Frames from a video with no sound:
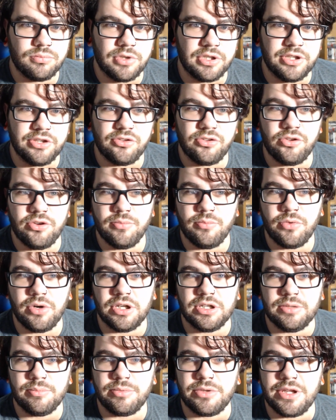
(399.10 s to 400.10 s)
at least Doom
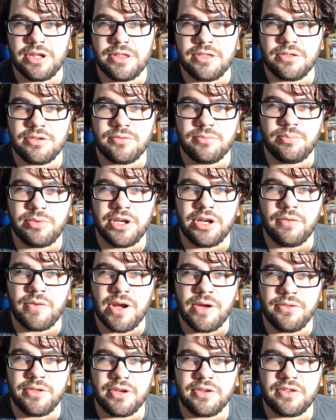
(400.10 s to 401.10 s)
1 and played
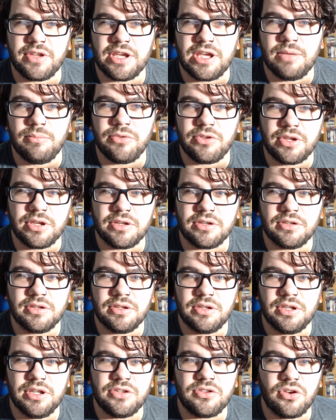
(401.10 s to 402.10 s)
around with it, because that game,
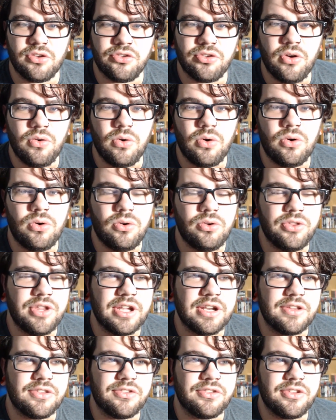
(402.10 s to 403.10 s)
it's so old
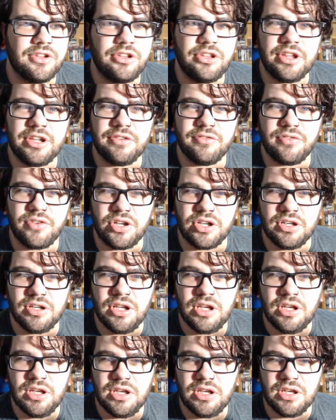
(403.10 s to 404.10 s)
that it's silly and fun.
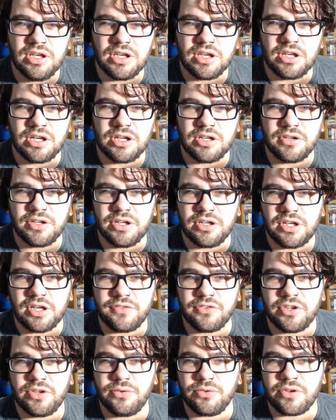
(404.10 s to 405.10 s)
And
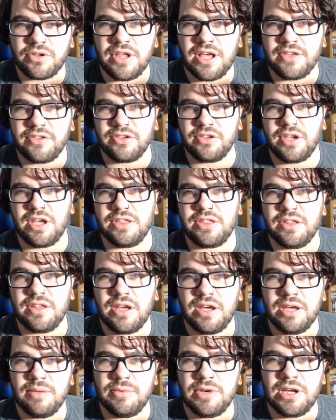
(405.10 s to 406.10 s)
obviously it was a classic at the
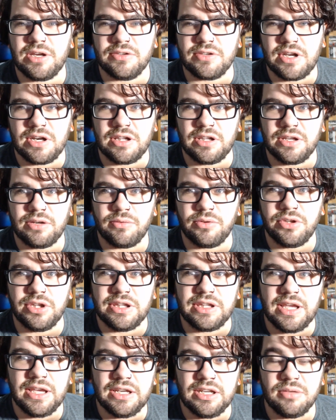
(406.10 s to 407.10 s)
time, and now it's kind of like really
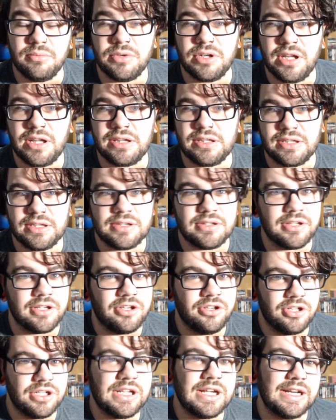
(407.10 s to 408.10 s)
dated, but it's a
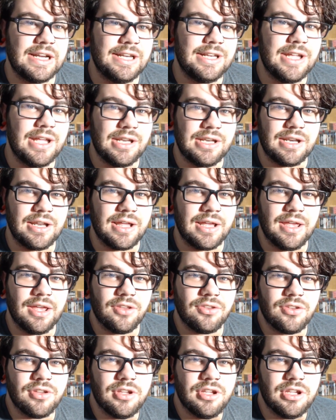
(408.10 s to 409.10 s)
good kind of dated, I
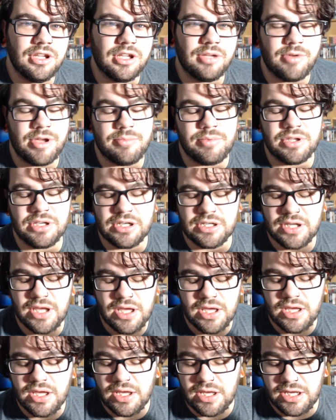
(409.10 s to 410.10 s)
guess, in my opinion.
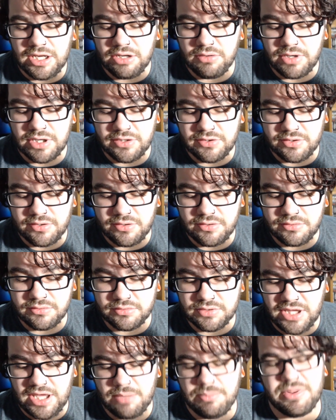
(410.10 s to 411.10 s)
Anyway,
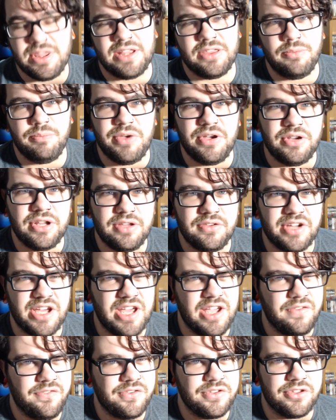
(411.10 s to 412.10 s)
so yeah, but that's about it I
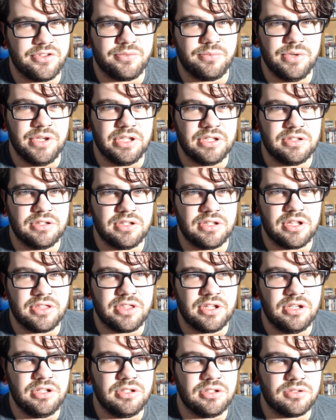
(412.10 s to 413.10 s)
have for this week.
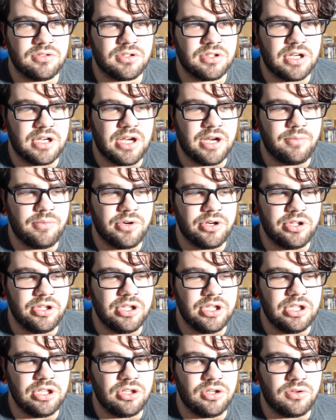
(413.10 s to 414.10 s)
Nothing I
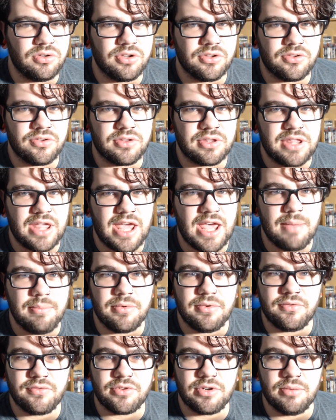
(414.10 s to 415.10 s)
really noticed that
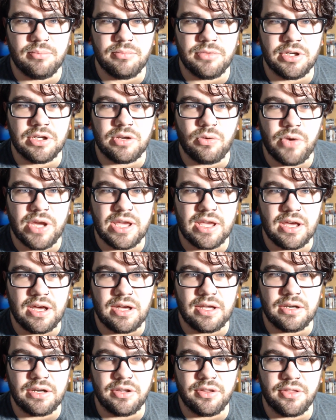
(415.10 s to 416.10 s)
happened from
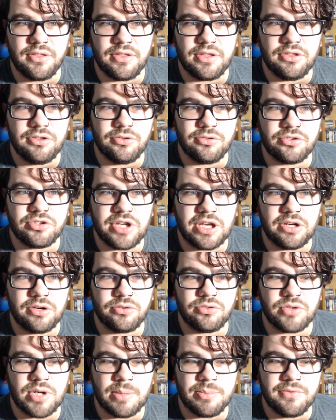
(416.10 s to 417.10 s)
QuakeCon other than those
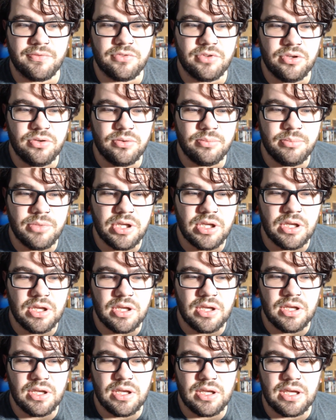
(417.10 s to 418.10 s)
shadow drops of Doom,
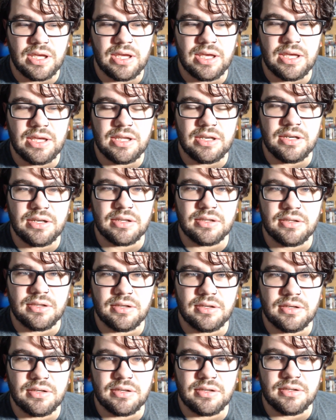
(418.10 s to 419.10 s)
and
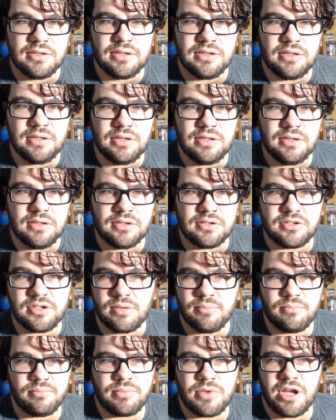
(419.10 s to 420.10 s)

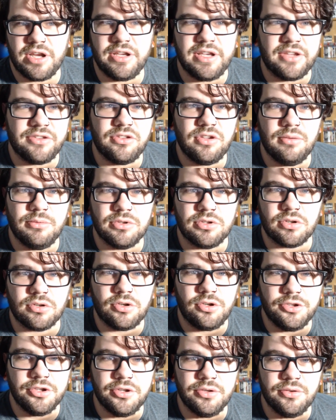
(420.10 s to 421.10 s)
some, I guess, Doom Eternal